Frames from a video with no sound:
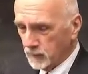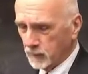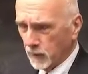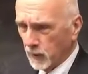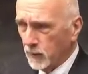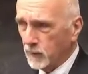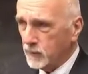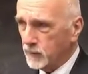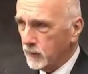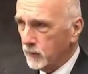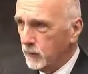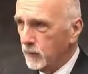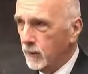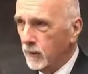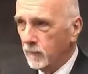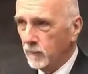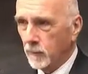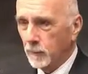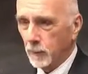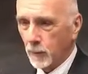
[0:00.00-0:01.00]
but also
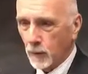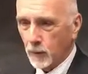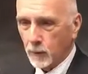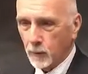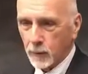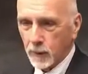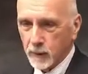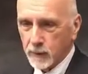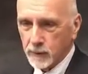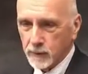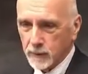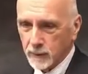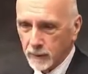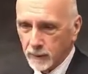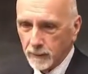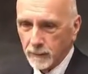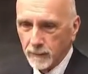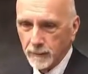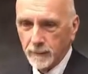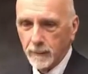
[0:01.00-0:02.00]
for procreation.
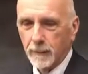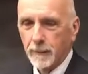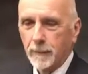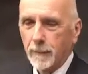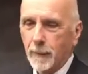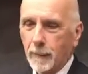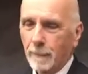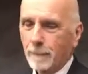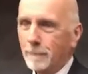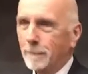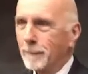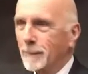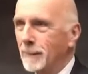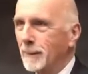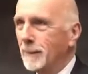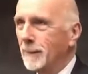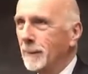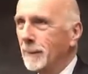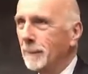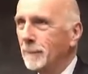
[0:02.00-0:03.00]

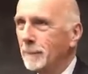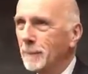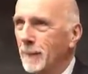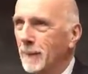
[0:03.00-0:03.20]
Okay?